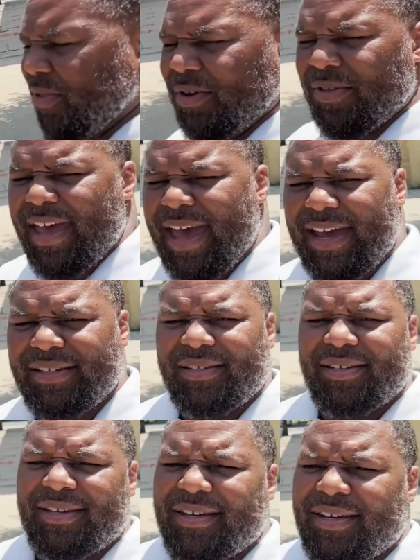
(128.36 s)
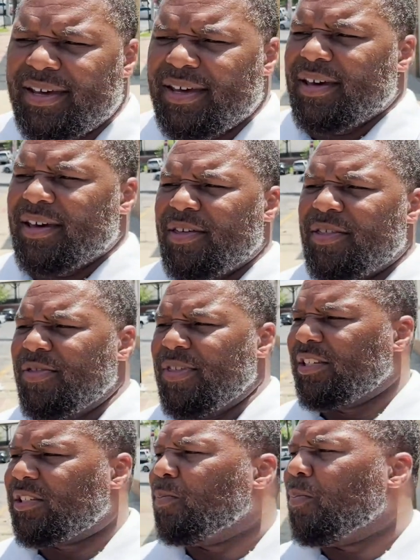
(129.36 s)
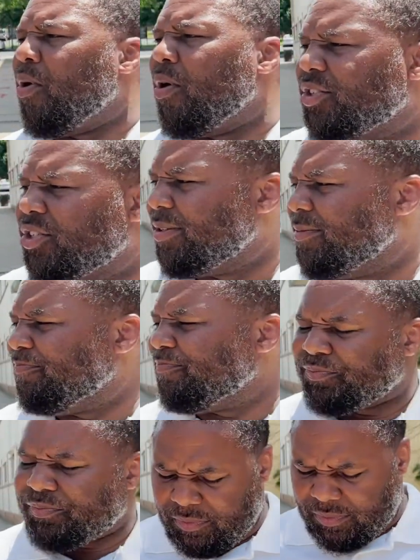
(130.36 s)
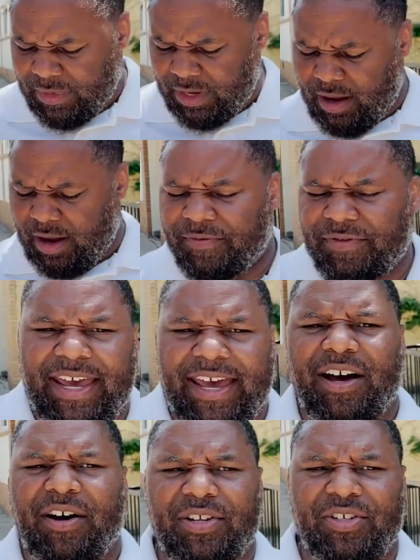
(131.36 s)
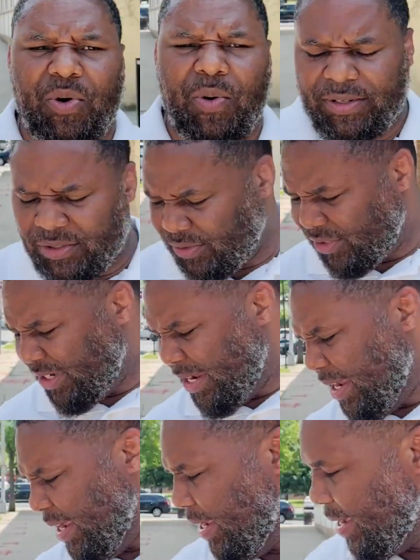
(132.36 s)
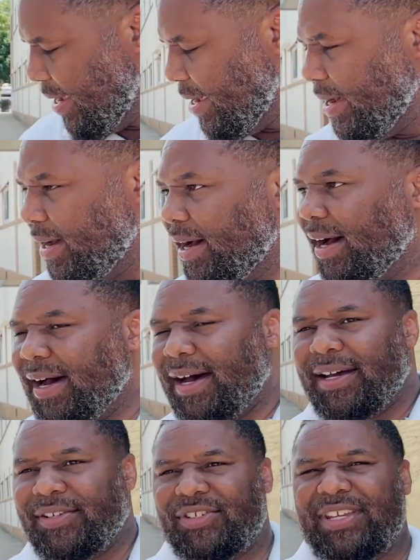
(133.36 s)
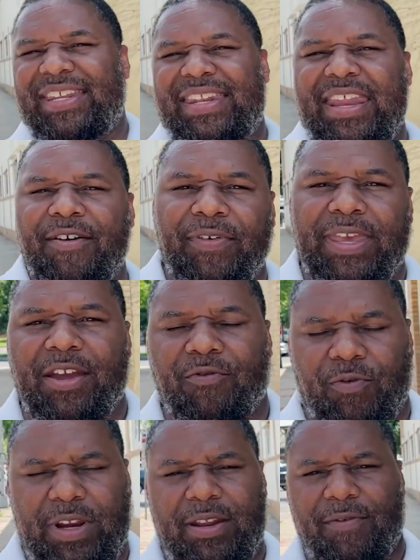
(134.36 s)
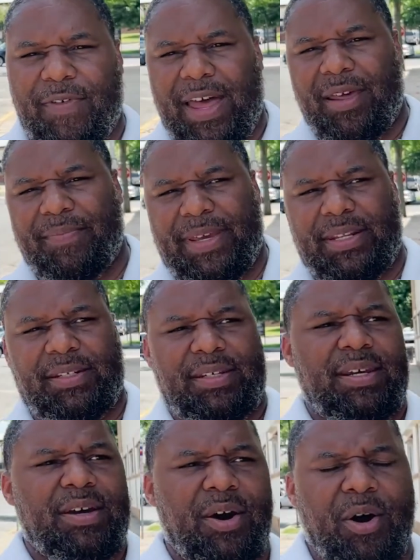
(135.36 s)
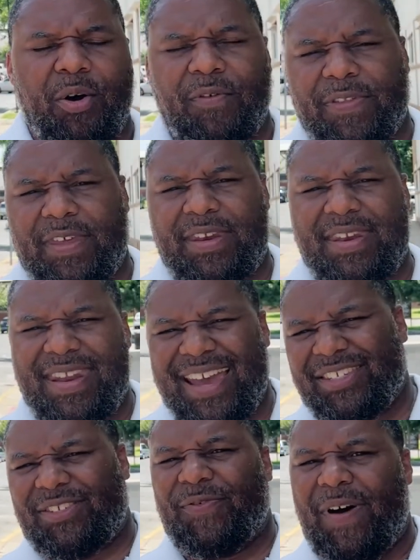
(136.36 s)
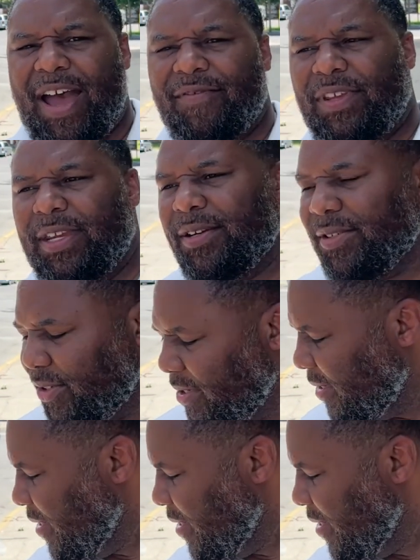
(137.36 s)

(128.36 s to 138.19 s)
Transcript: you that this portion of town is going to see significant redevelopment over the next 5 years.